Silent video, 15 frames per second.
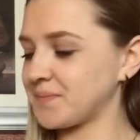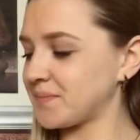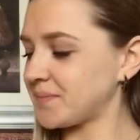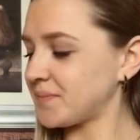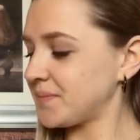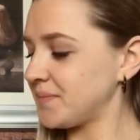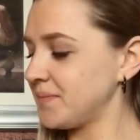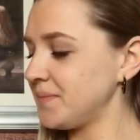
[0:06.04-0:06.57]

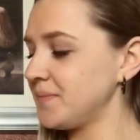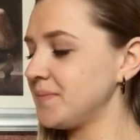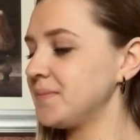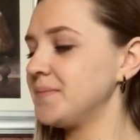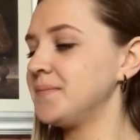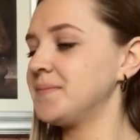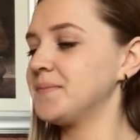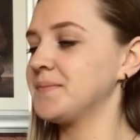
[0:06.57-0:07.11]

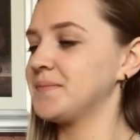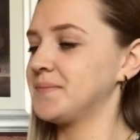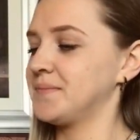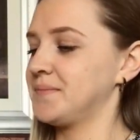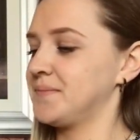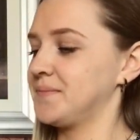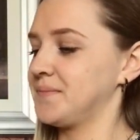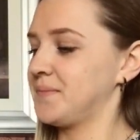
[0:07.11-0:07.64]

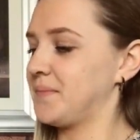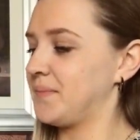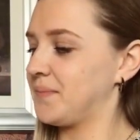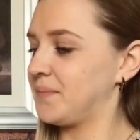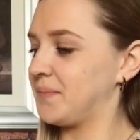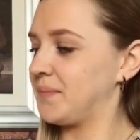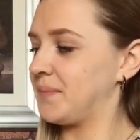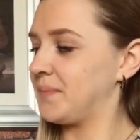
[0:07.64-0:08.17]

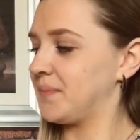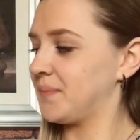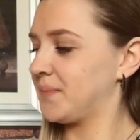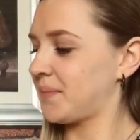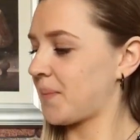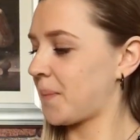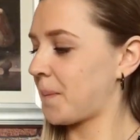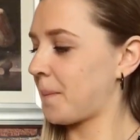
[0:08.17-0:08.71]

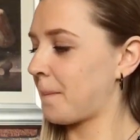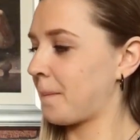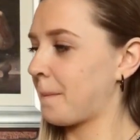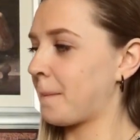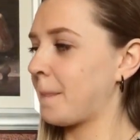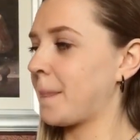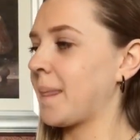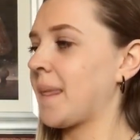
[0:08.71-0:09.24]

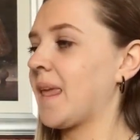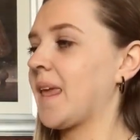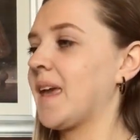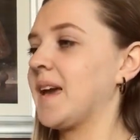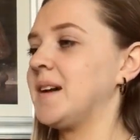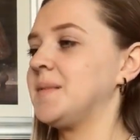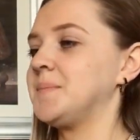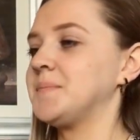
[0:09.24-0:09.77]

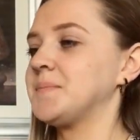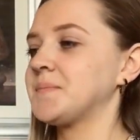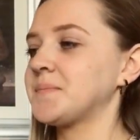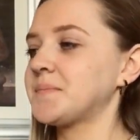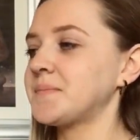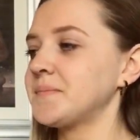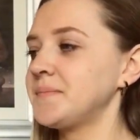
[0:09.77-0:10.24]
(no one is talking)